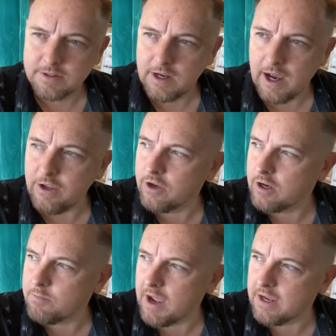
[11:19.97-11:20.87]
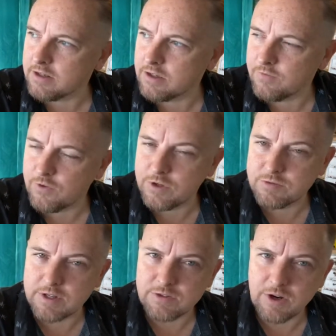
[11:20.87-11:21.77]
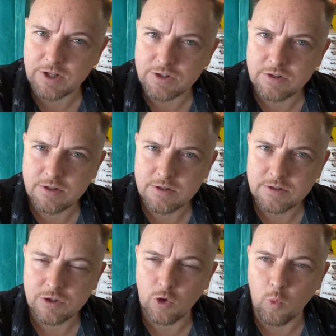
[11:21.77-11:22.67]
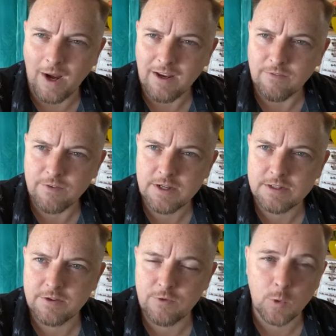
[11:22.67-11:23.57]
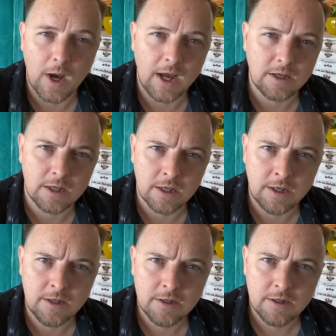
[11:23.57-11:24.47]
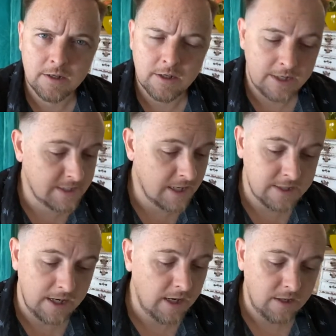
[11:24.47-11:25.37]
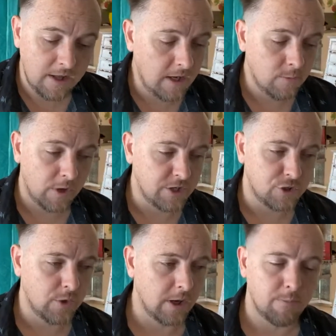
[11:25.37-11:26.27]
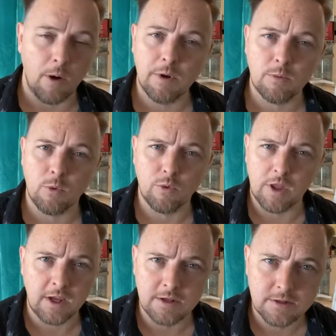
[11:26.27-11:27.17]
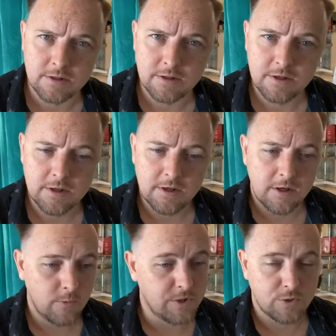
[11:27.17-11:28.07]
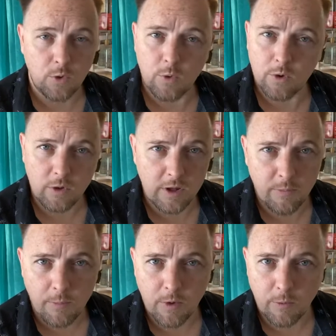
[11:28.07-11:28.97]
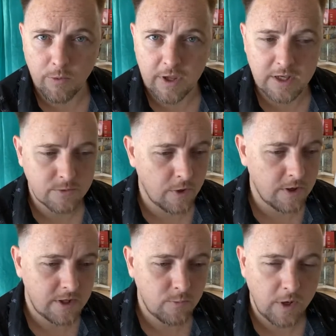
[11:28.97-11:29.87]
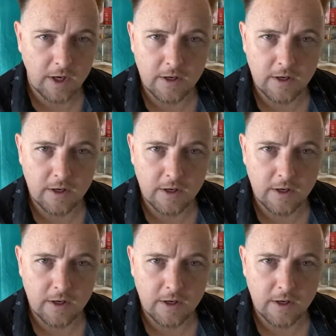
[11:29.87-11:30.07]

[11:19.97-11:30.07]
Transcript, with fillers: are you going to make it to the first resurrection, to the wedding feast, if you are unclean? He says, Any, anybody doing abominable things, we saw what all the abominable things were, didn't we?